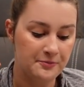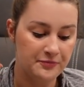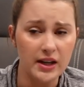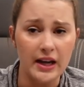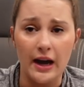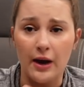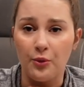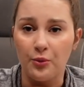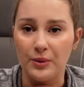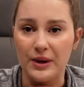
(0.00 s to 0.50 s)

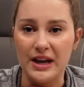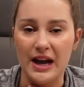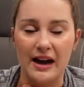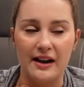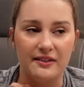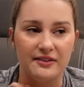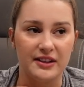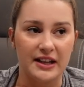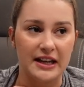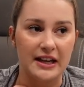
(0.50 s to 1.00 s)
Yeah, we
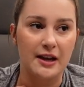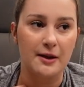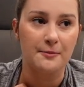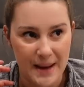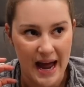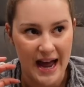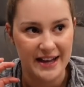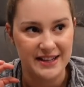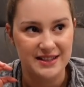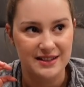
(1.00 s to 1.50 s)
have like
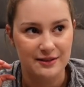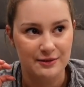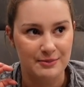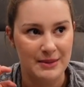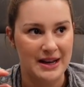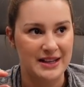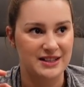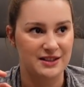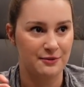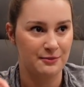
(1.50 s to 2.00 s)

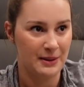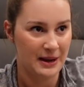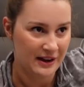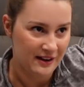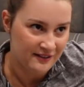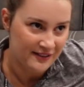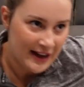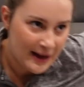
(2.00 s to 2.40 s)
massive bag of